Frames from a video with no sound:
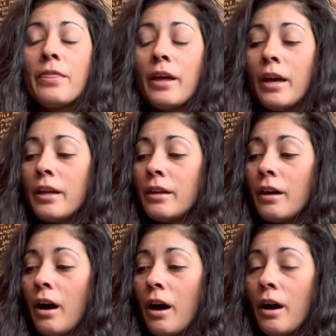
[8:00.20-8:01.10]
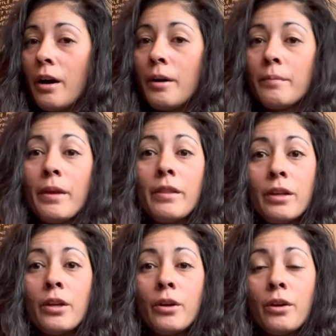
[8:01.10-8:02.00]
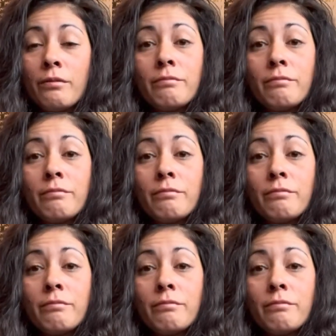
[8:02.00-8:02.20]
then you can,